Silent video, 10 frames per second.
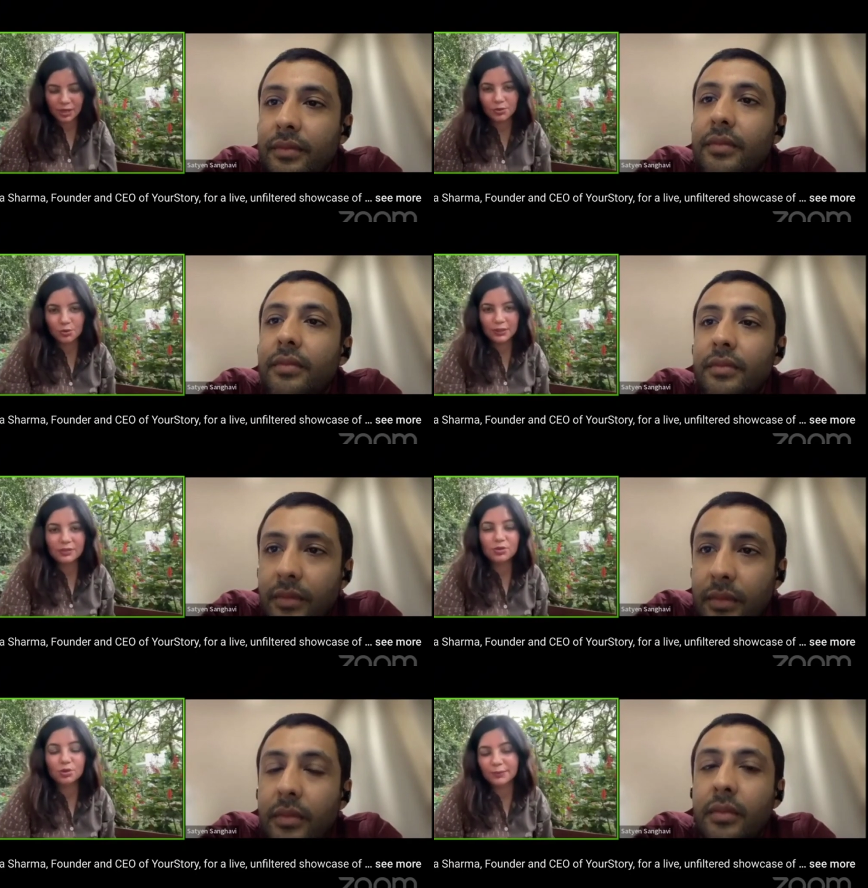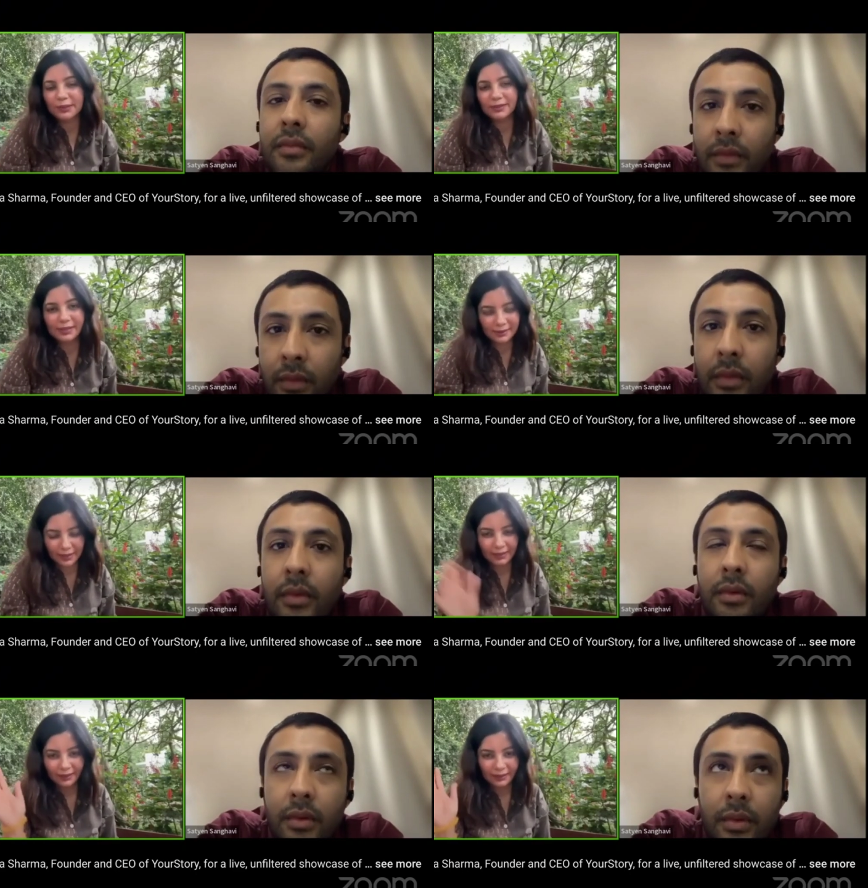Speaker 1: reach out to consumers and
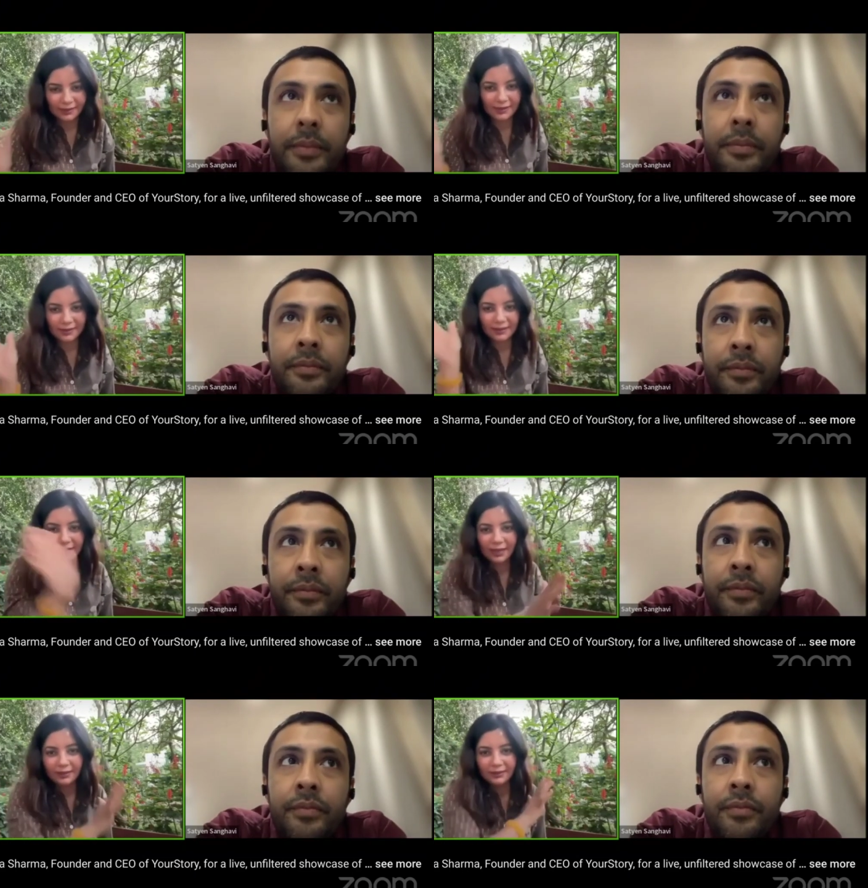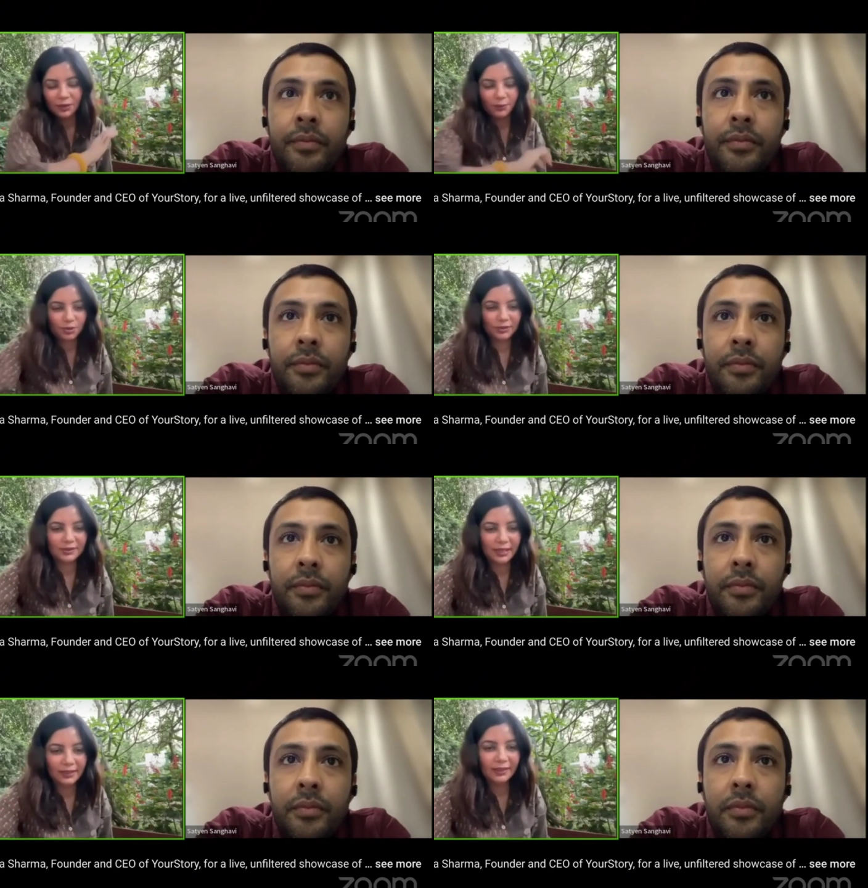say that listen these are the
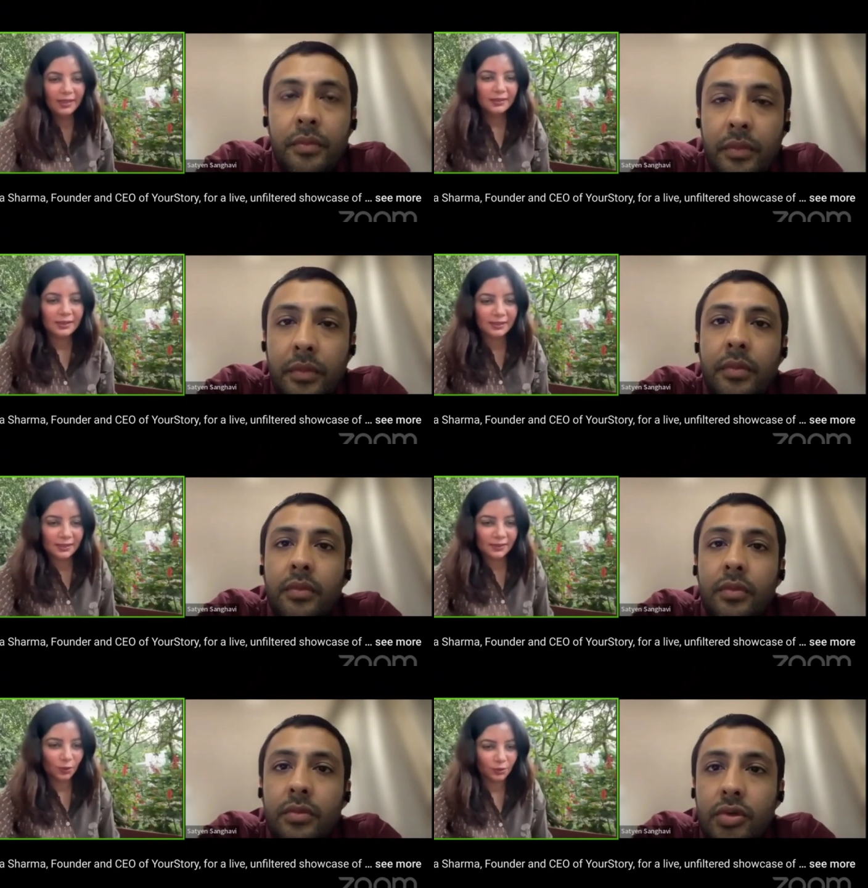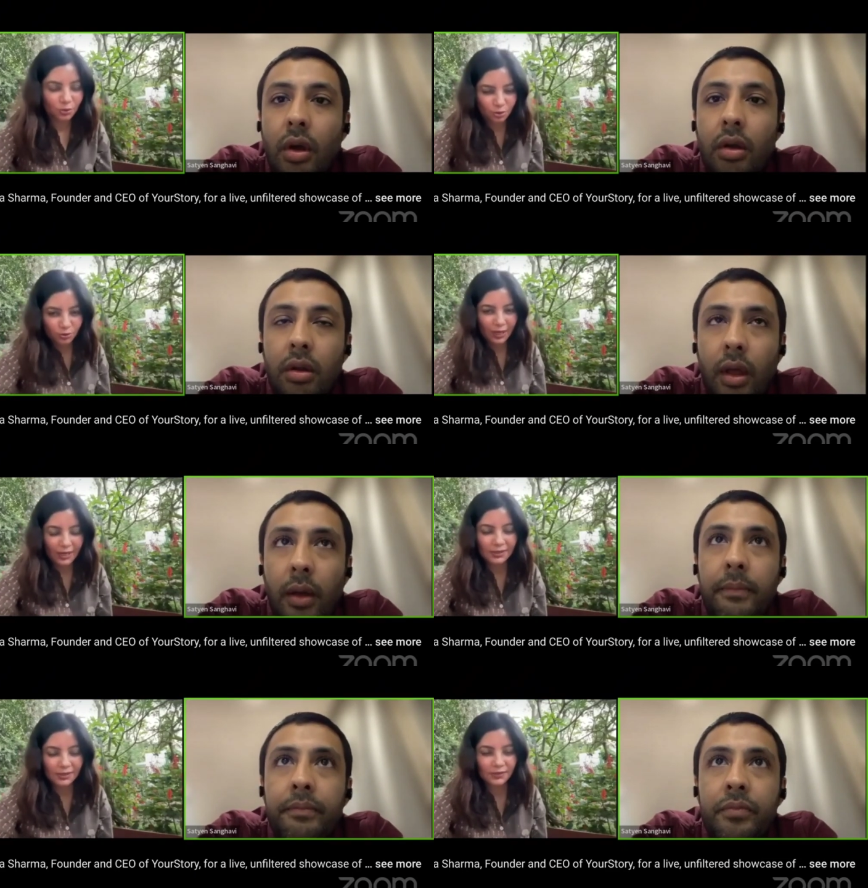options and this is what sure, you should
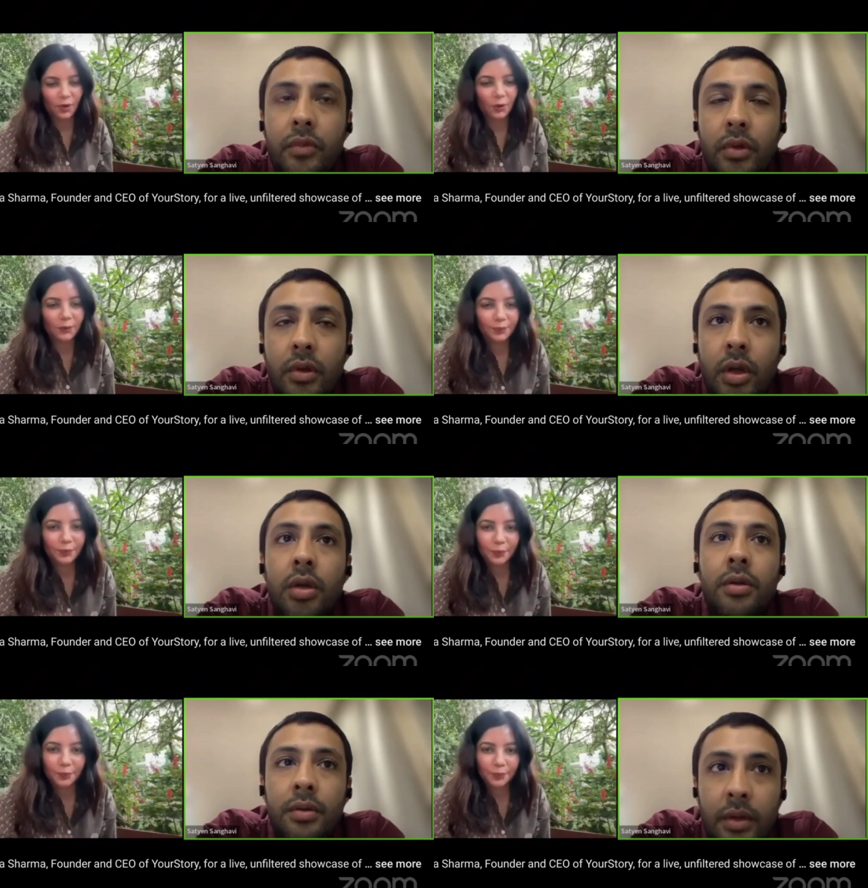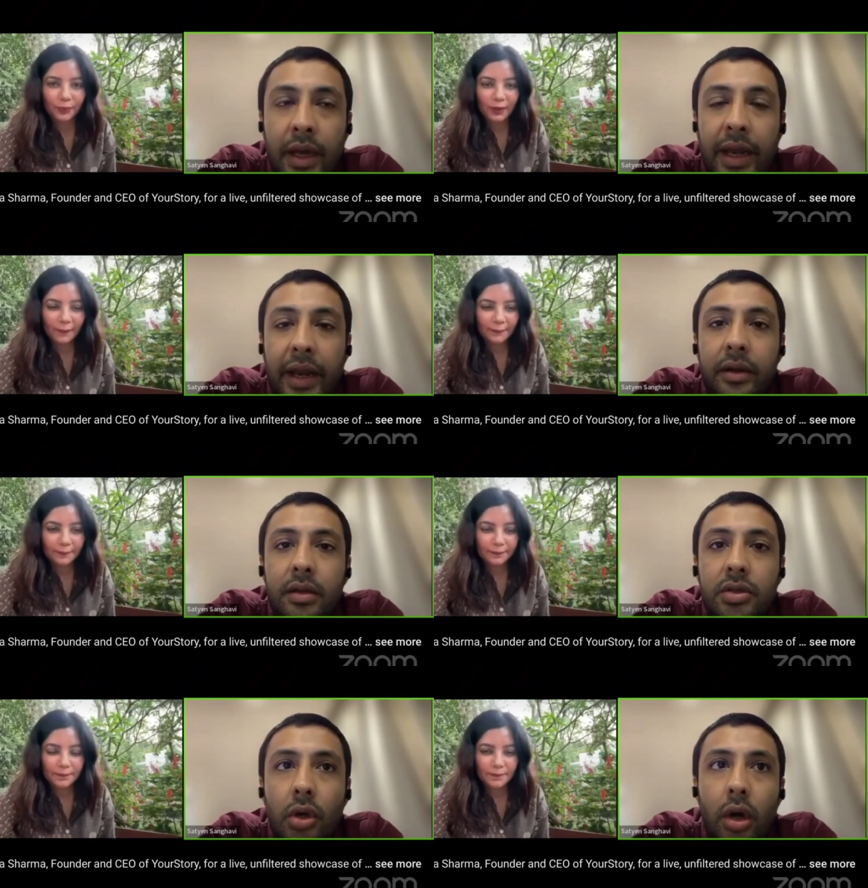yeah. ask for
Speaker 2: correct
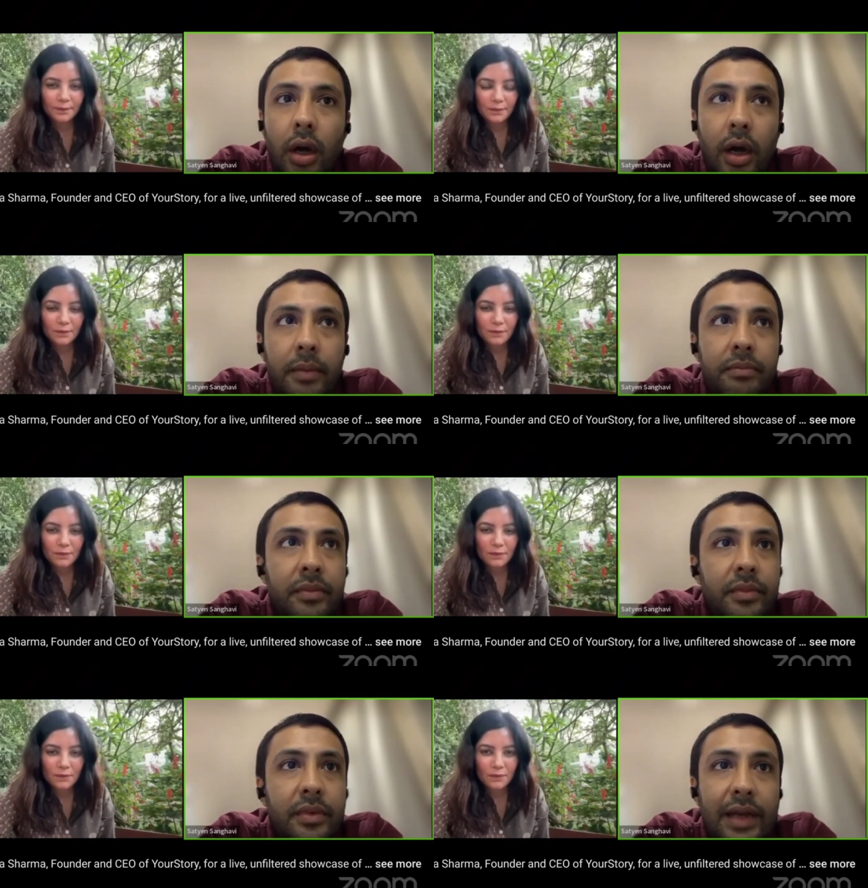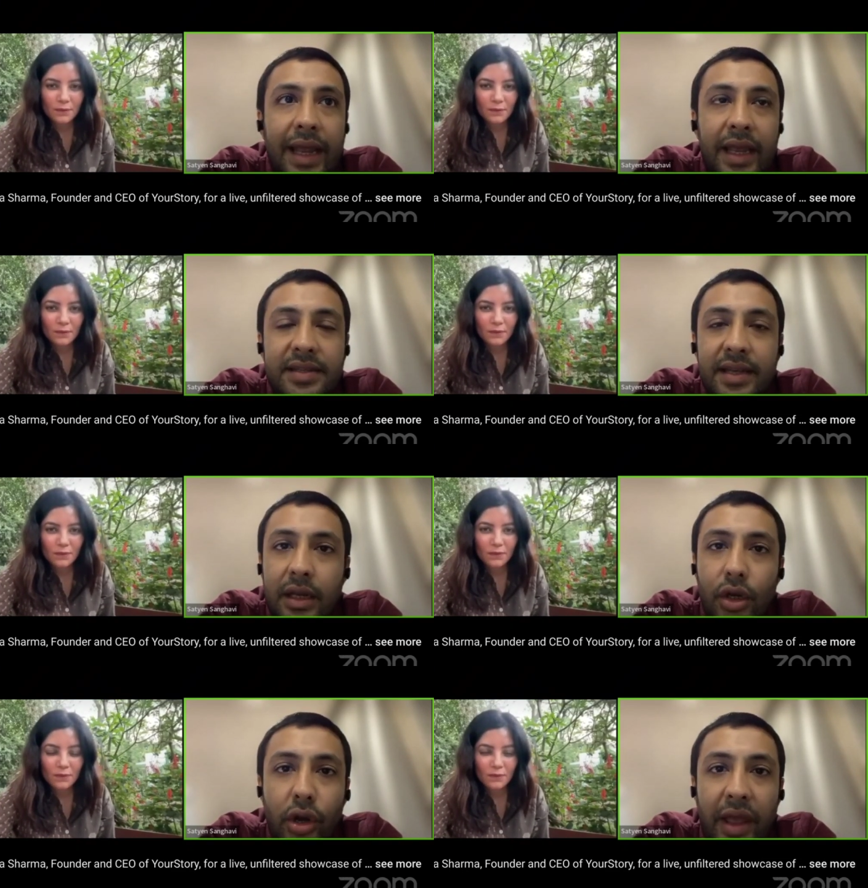so uh, like i
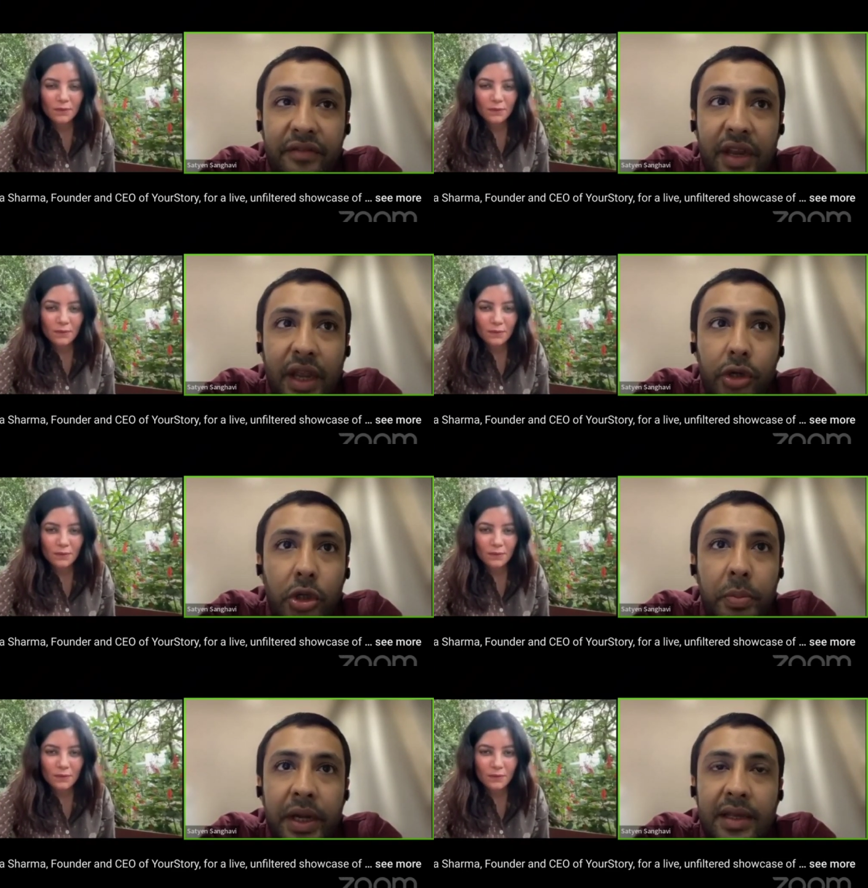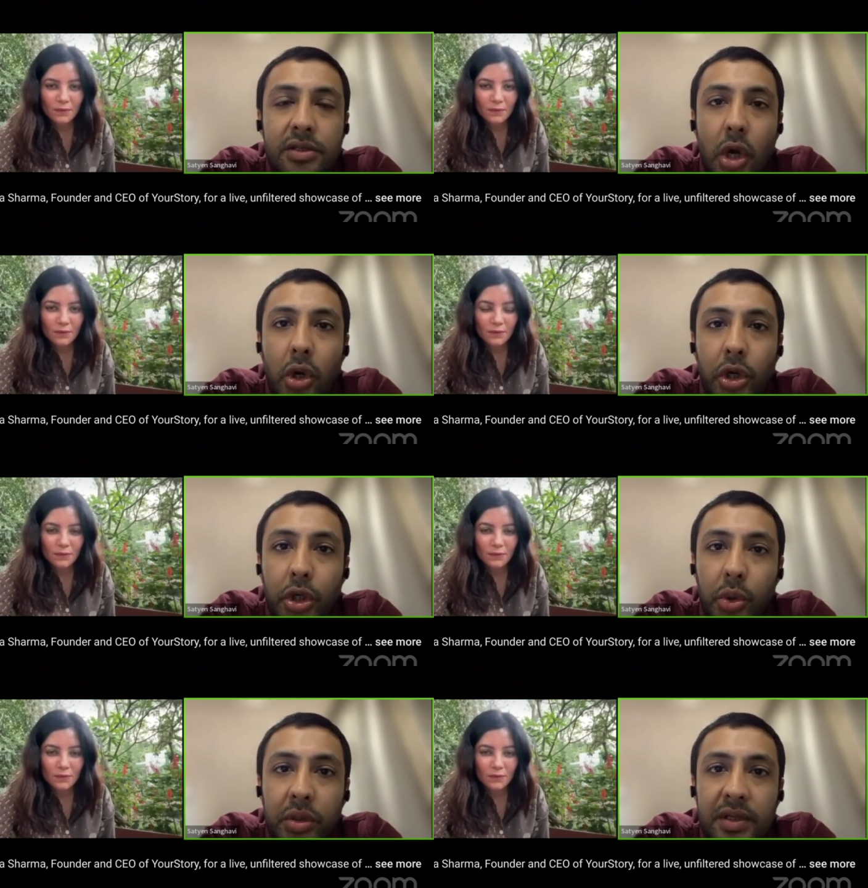said you know every orthopedic is not going to